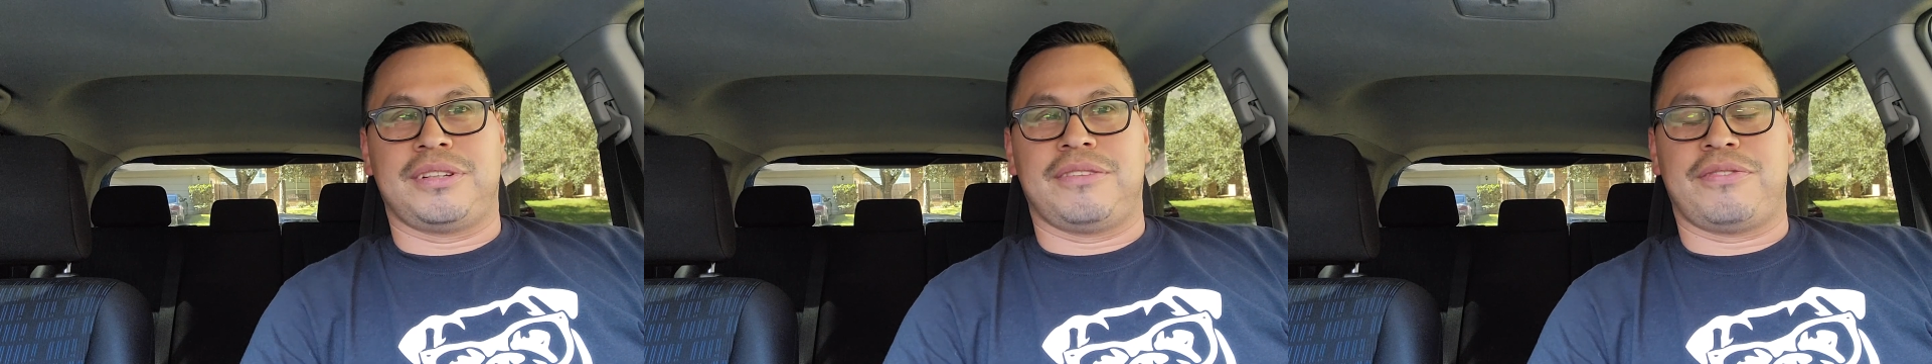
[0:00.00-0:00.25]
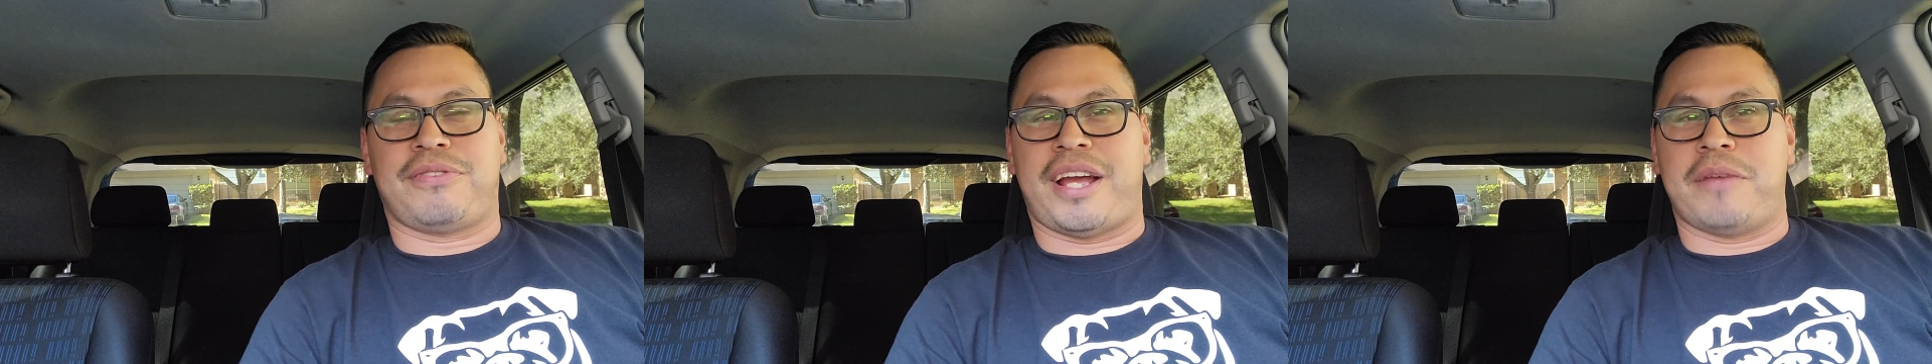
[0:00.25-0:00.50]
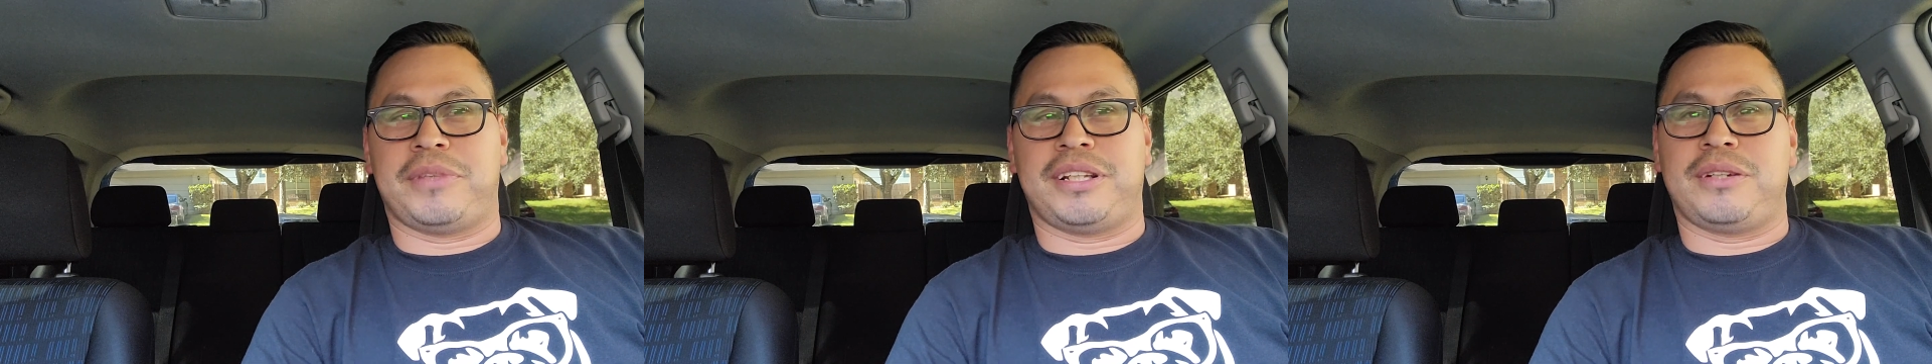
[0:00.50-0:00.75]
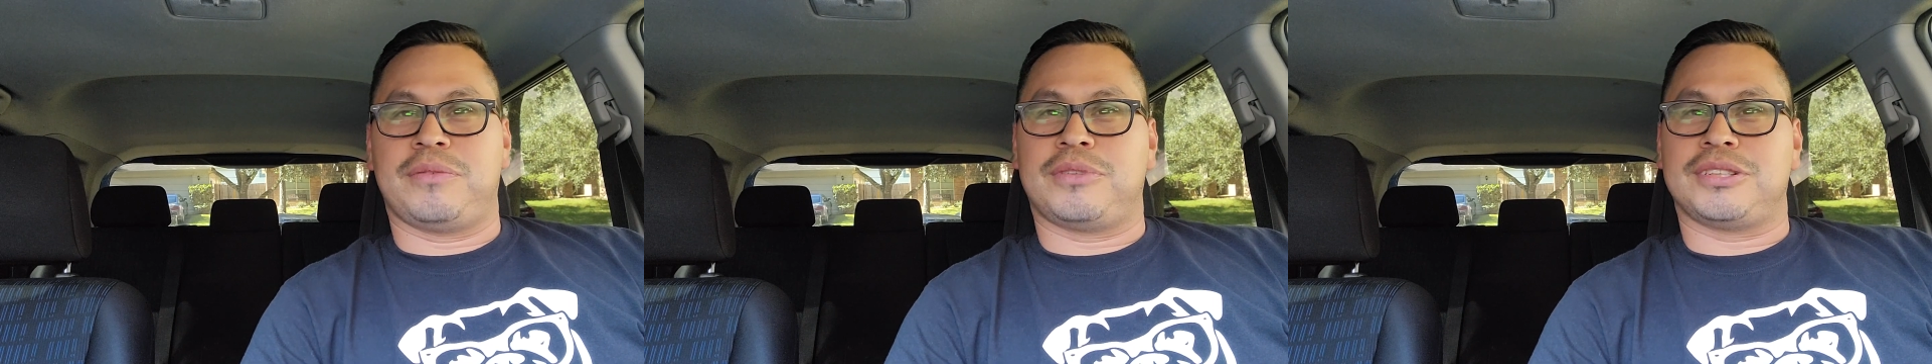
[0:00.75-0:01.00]
their
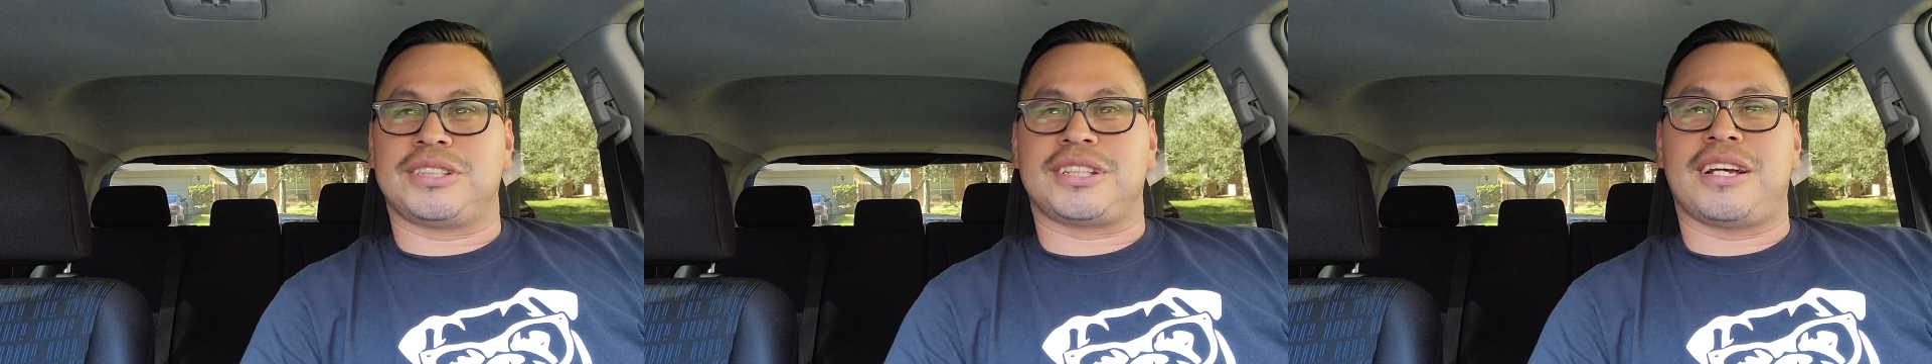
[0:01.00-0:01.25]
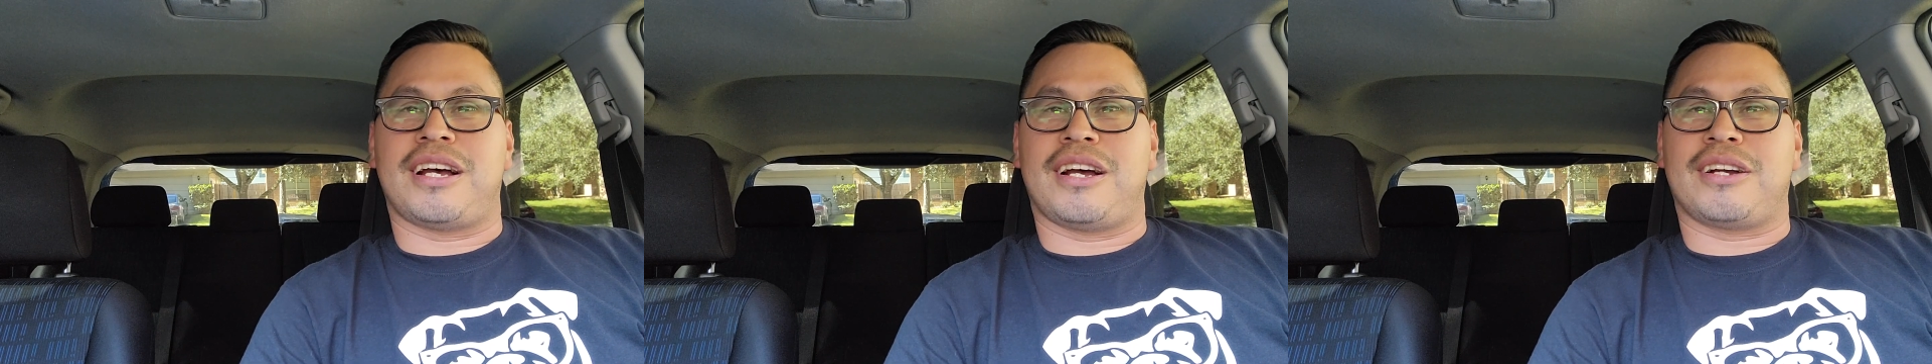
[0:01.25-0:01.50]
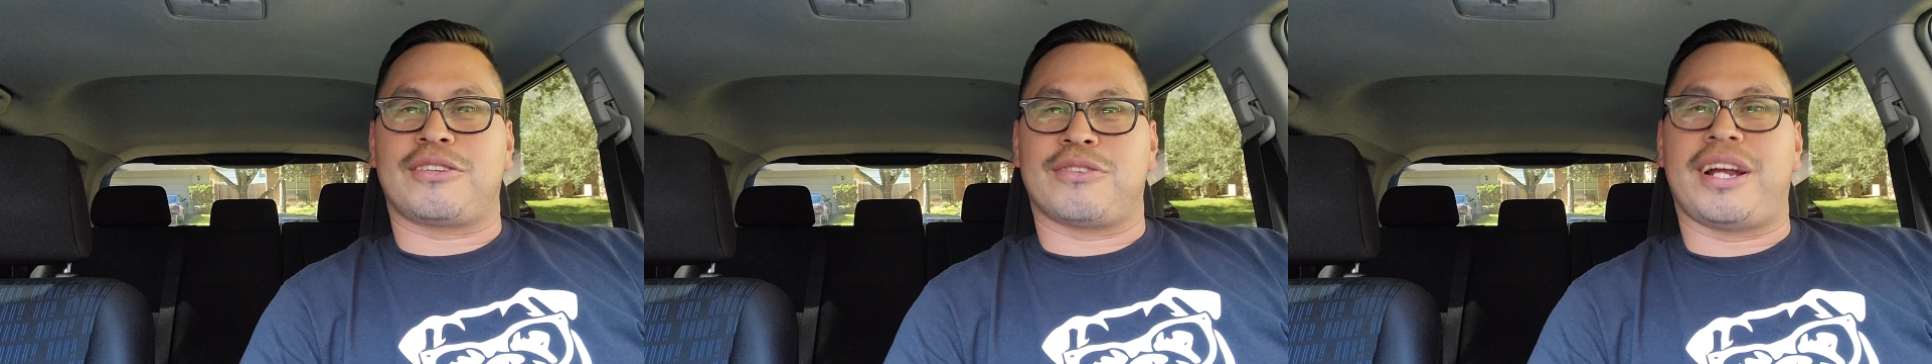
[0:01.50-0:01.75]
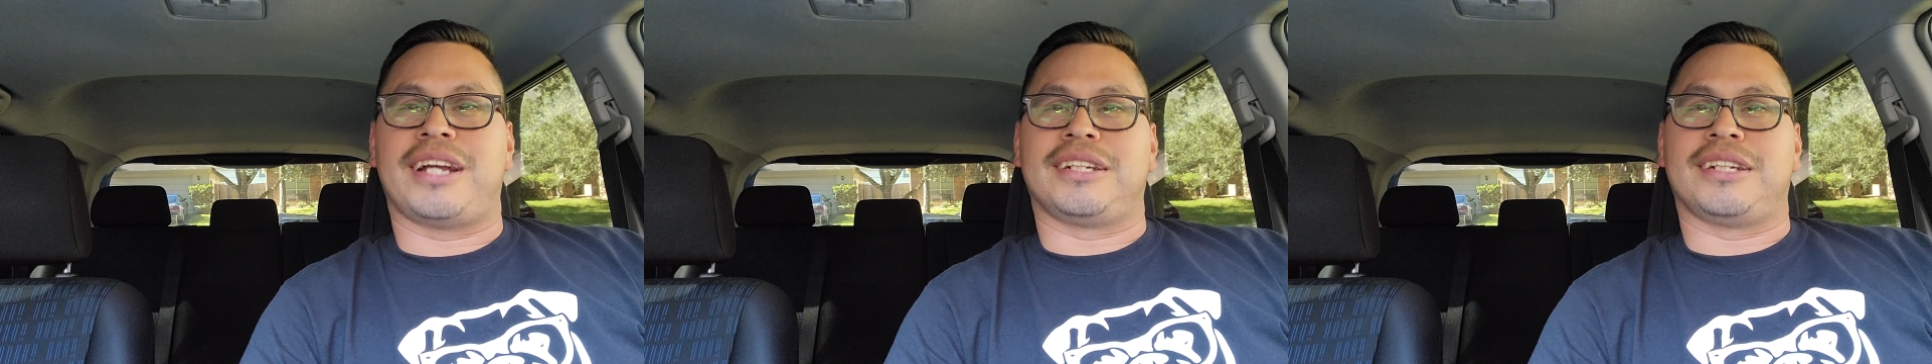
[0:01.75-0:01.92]
family was great.